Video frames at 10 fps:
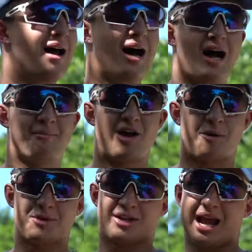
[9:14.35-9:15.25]
Um, I
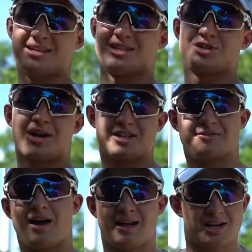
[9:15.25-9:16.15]
hope you guys enjoyed this
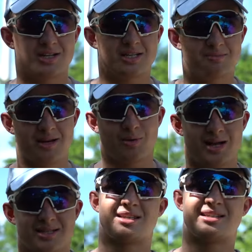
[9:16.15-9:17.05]
vlog. Actually, it's been a
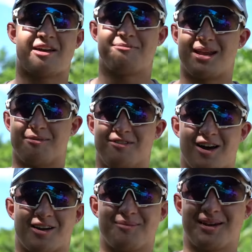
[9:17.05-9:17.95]
while since I've made a
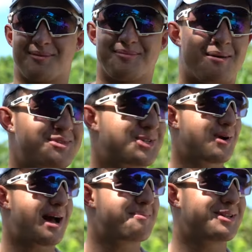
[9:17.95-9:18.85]
vlog, but I'm, I'm
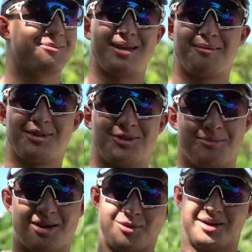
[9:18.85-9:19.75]
so happy to be able to
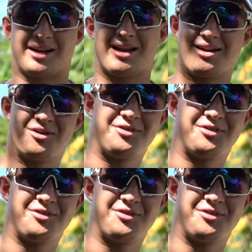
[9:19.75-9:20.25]
make one again here